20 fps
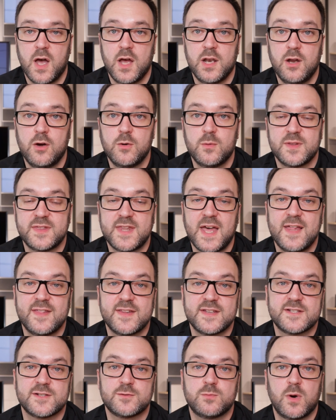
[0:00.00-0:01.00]
Along with that,
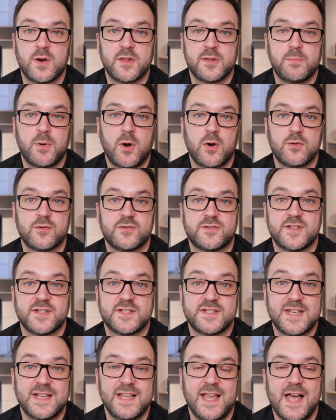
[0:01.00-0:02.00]
this is one of the products that
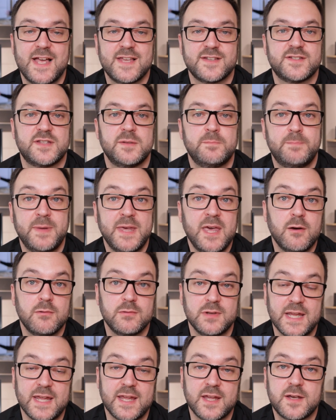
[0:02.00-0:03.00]
still has the
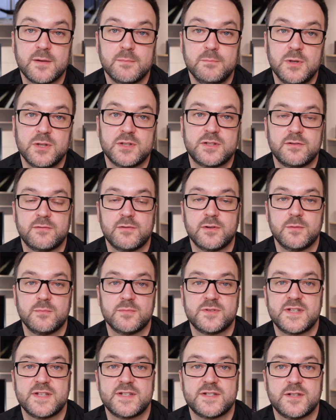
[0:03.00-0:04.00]
BeoLink multi-room
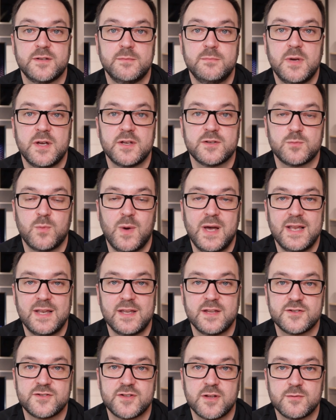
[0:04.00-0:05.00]
system, as
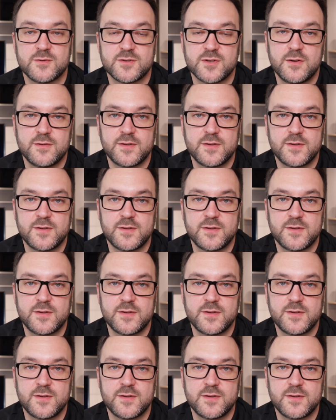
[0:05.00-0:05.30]
well as those